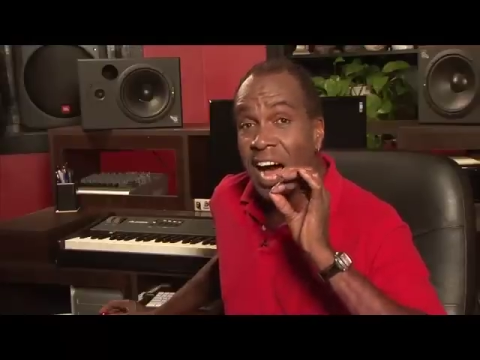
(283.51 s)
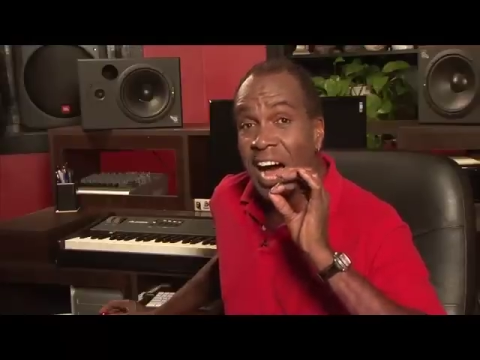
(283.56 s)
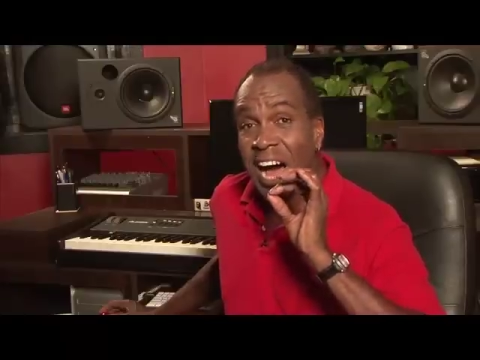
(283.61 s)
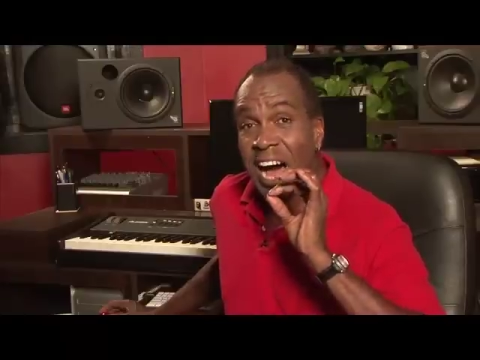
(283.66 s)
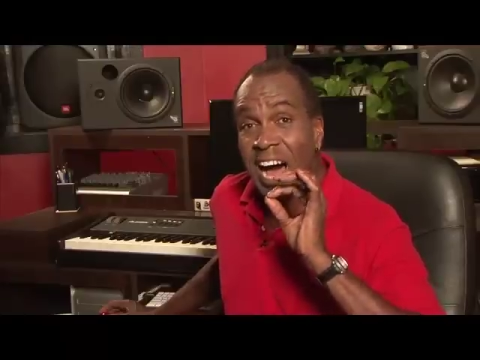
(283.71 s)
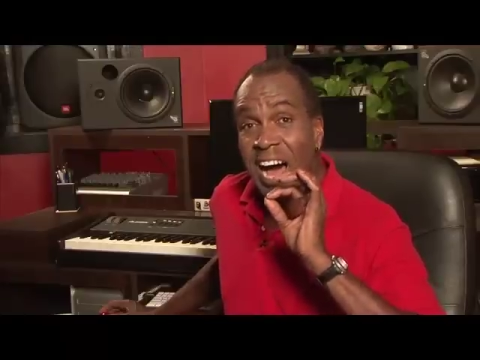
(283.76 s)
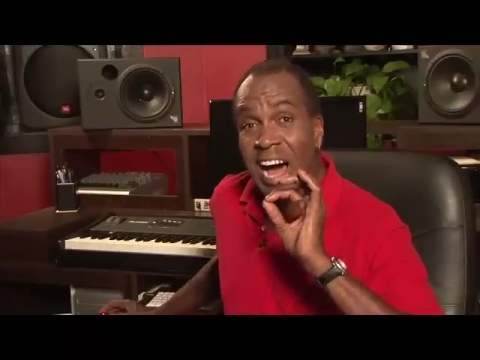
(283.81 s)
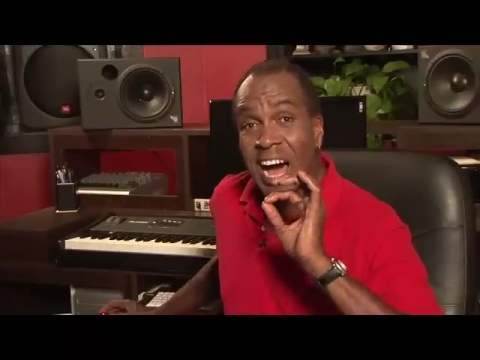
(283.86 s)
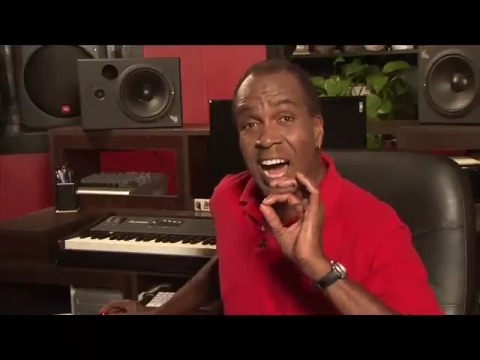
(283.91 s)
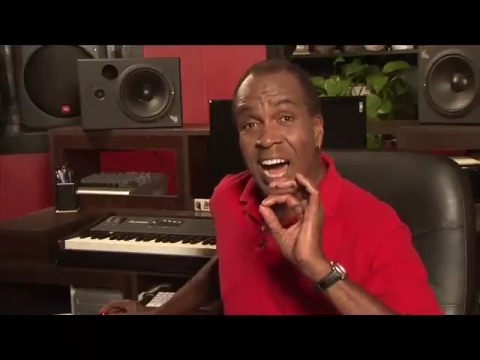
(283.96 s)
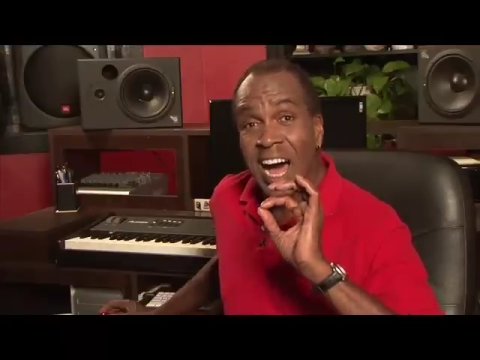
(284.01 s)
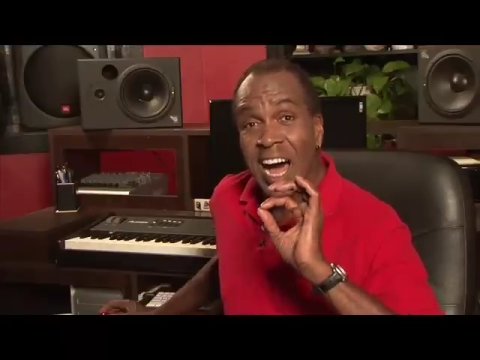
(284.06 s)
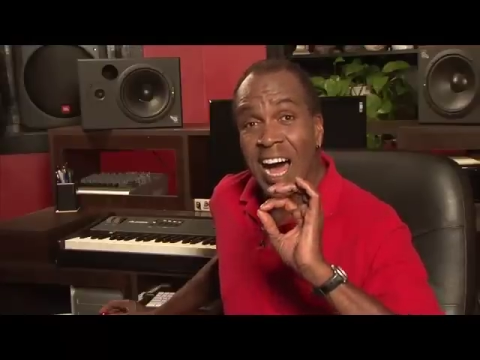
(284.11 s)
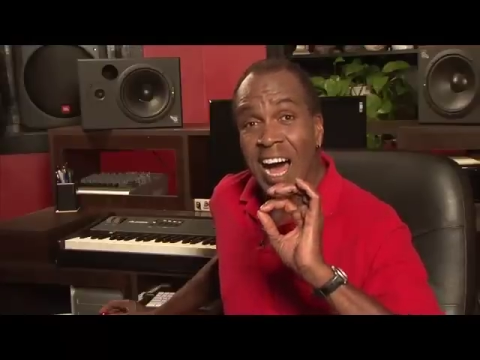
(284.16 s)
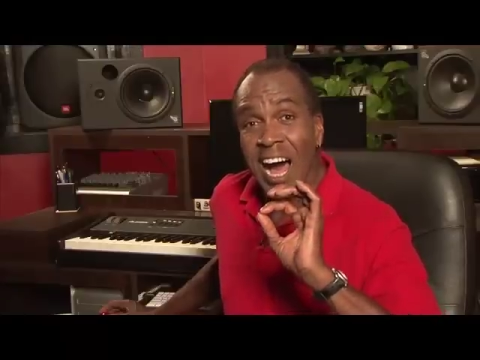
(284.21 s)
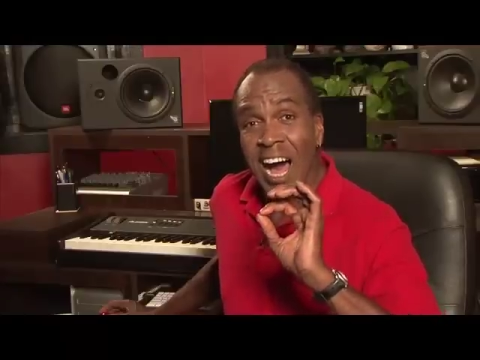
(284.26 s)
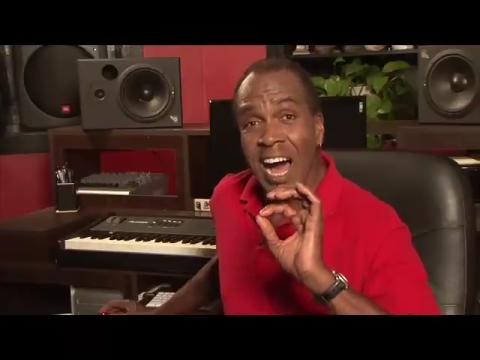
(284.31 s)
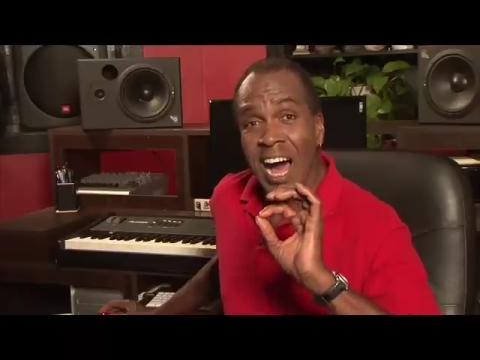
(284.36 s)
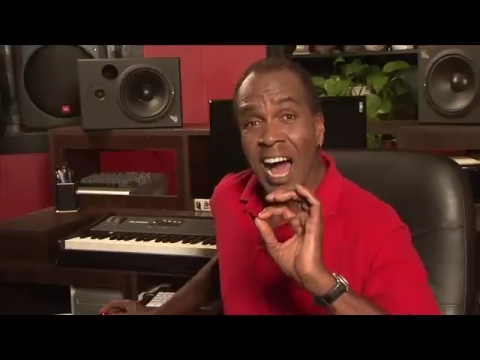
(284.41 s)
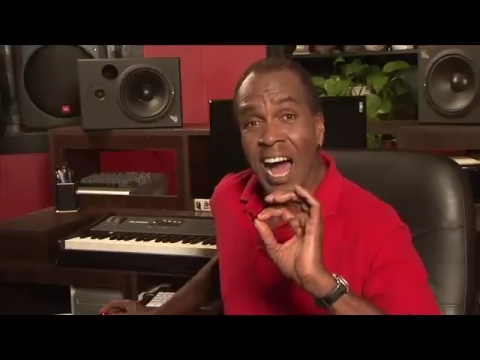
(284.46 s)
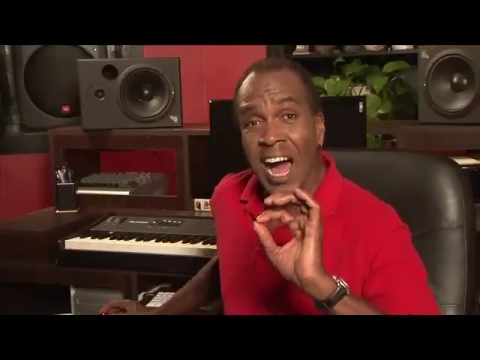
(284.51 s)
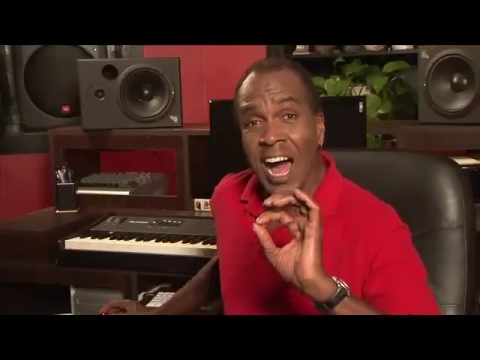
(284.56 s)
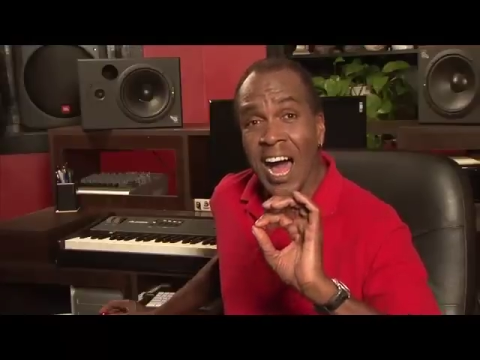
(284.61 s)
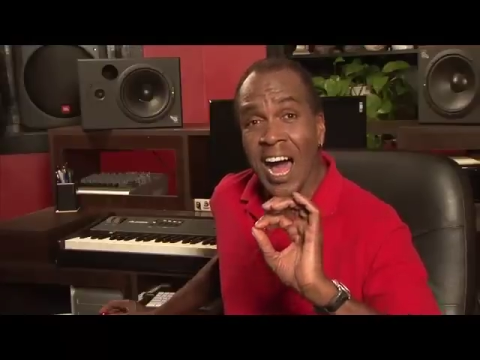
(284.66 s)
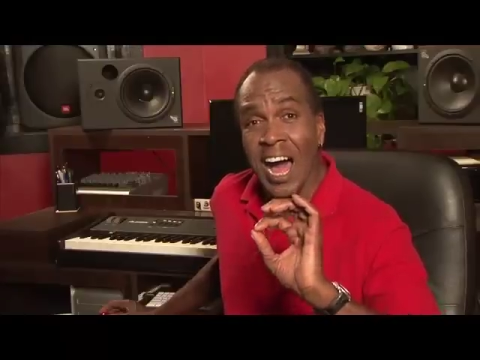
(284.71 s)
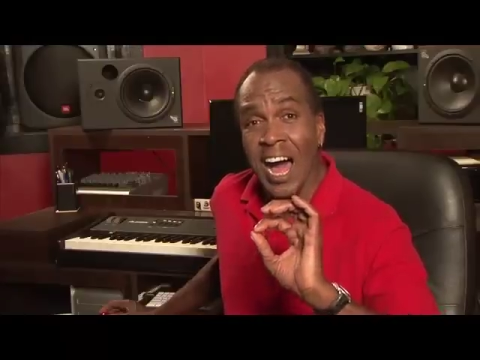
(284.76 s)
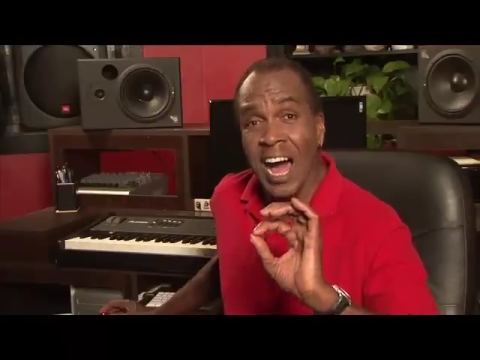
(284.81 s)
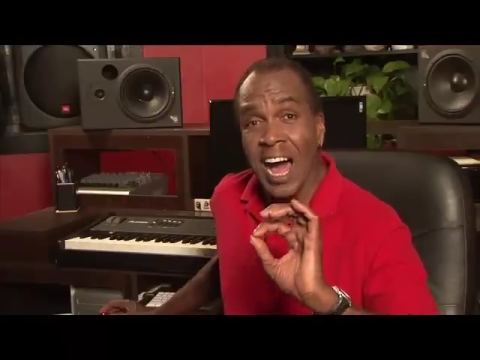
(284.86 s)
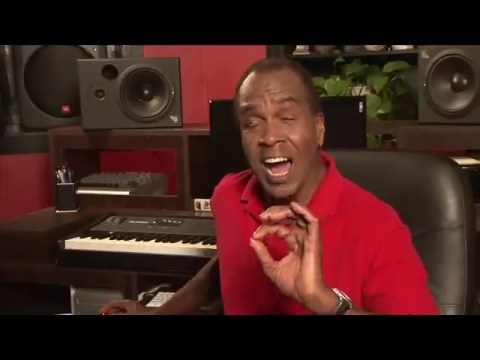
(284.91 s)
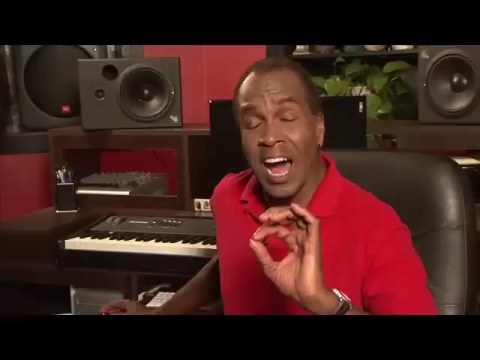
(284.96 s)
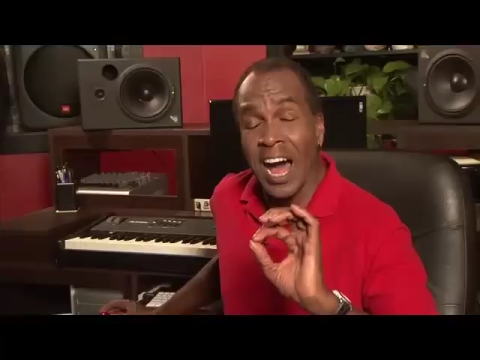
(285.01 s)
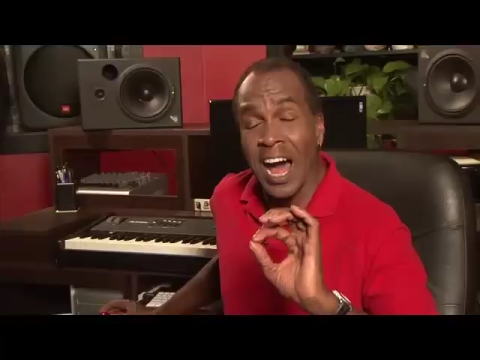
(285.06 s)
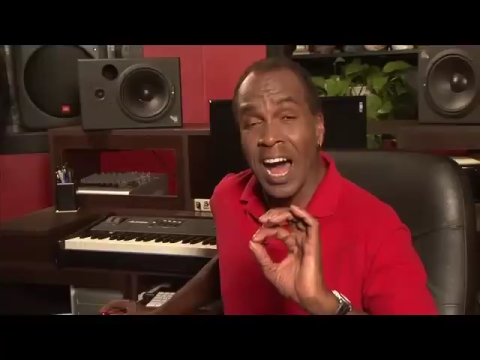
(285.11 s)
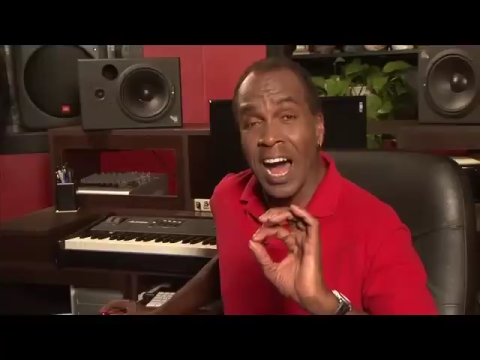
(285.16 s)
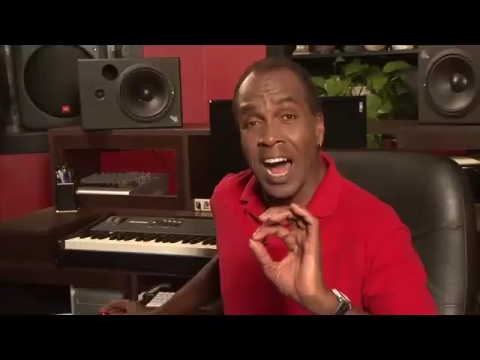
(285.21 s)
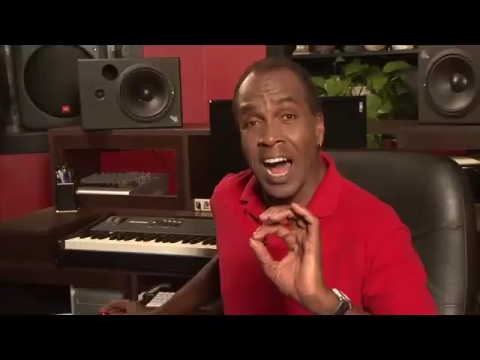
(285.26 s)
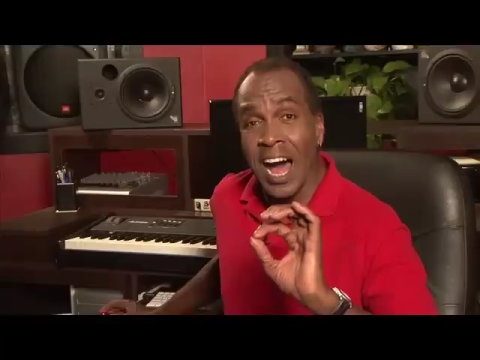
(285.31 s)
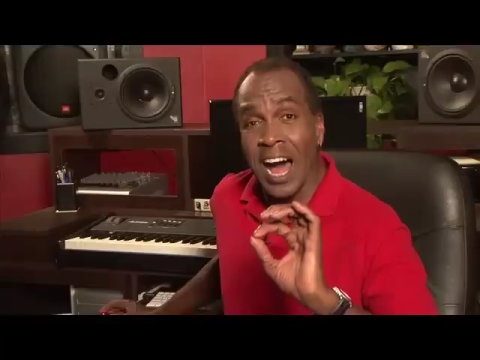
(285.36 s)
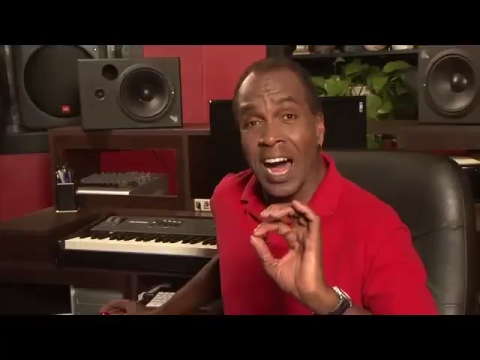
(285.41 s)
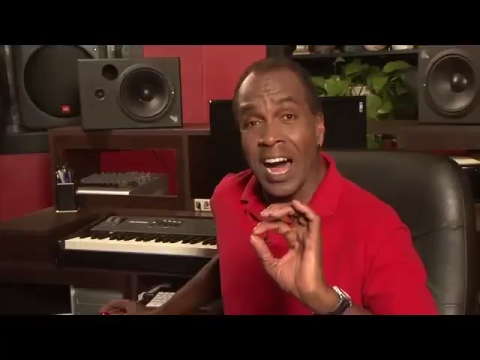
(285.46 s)

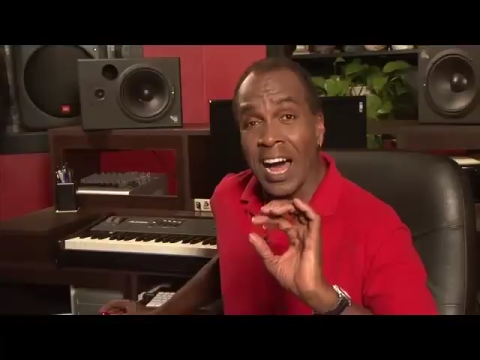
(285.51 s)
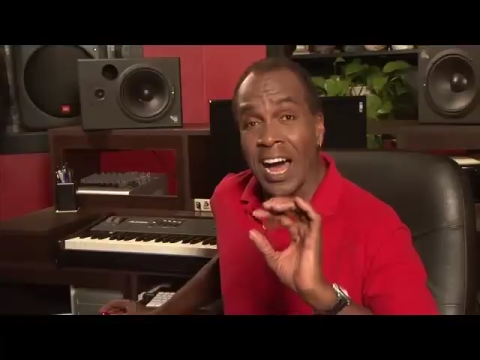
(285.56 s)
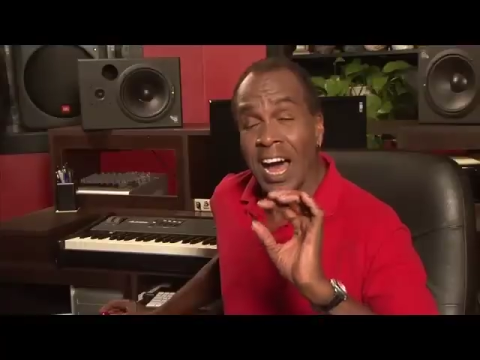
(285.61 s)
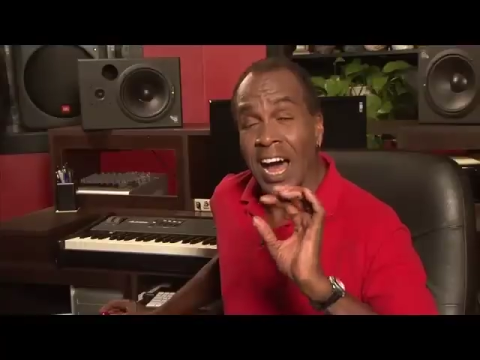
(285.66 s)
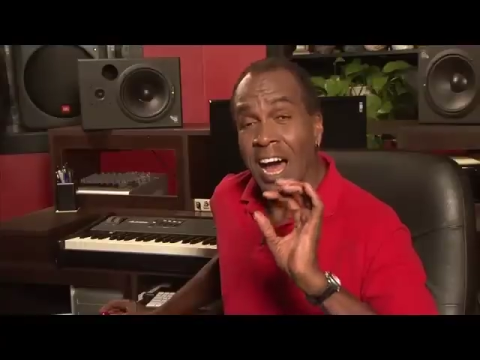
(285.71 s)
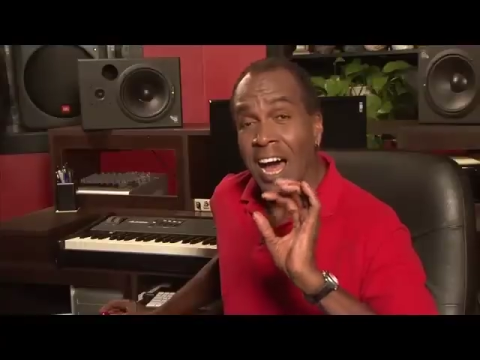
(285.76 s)
Ah,